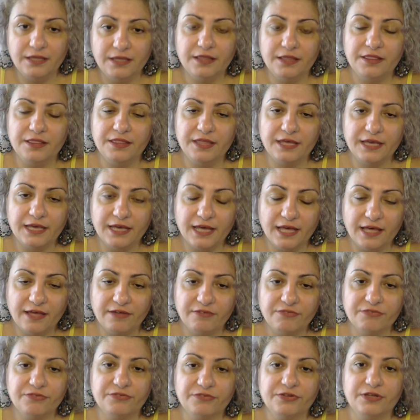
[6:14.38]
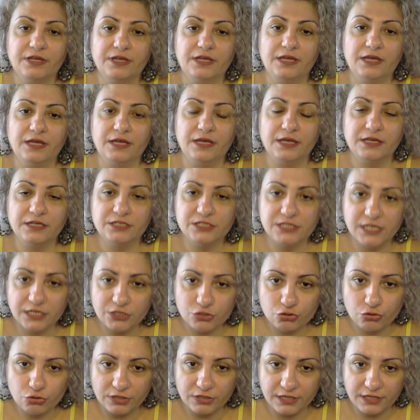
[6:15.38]
they have
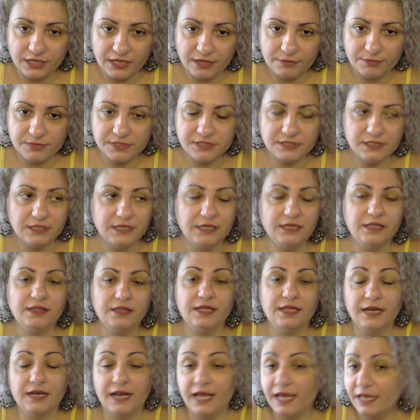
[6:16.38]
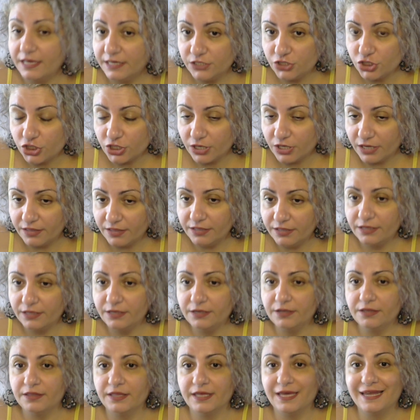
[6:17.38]
sexual chemistry, they like each other,
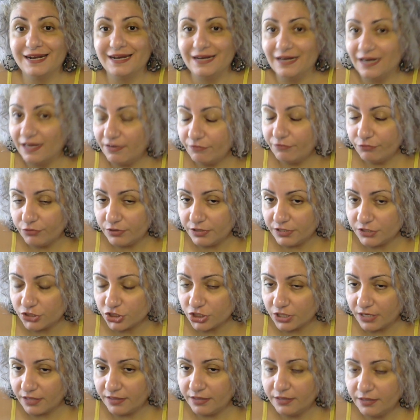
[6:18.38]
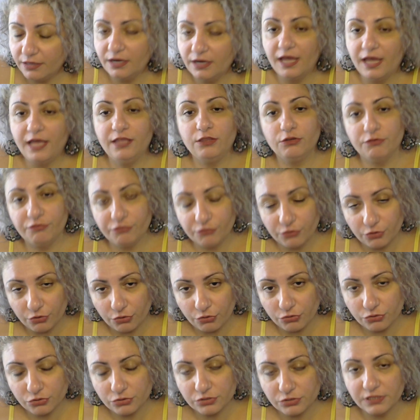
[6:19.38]
they are in love with each other, and of
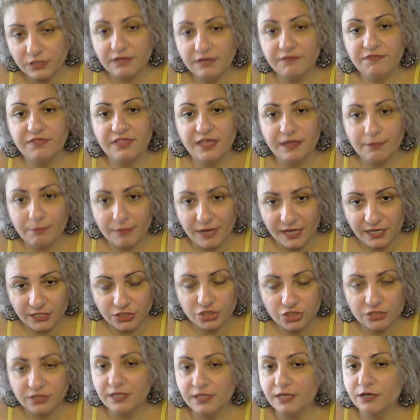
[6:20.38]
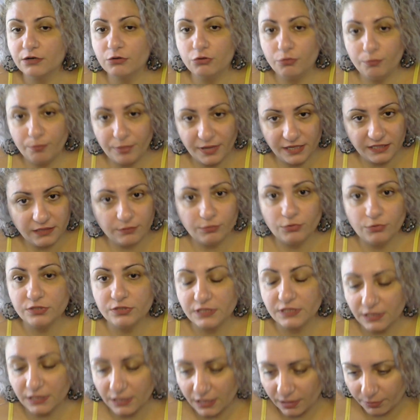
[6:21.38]
course, if they match and they are compatible as
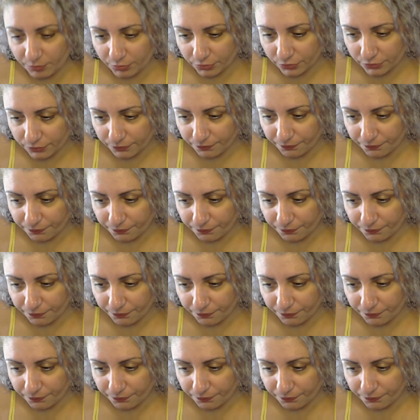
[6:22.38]
a couple.